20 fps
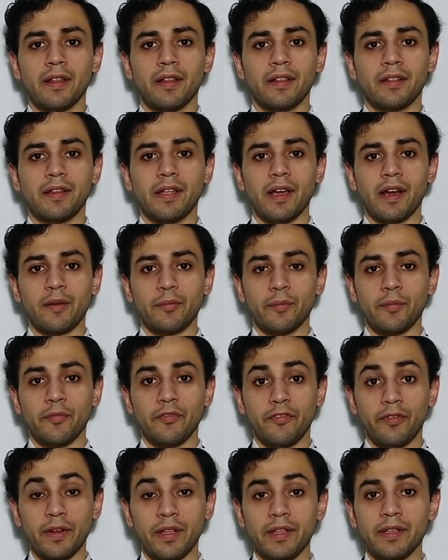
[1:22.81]
They are
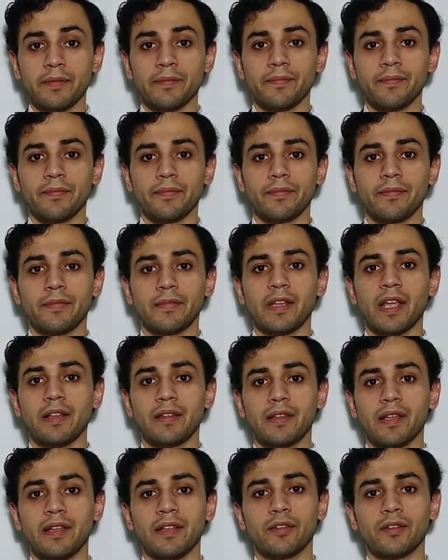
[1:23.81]
free. They
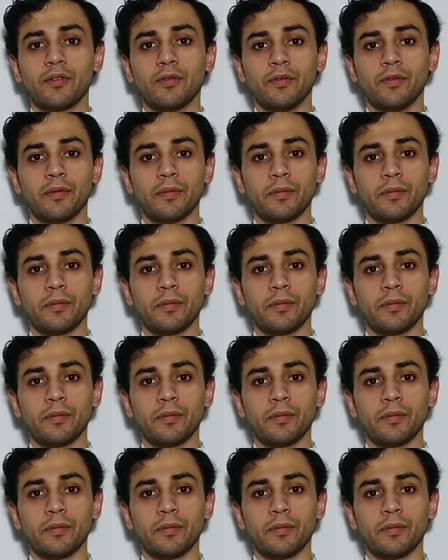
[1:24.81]
tend to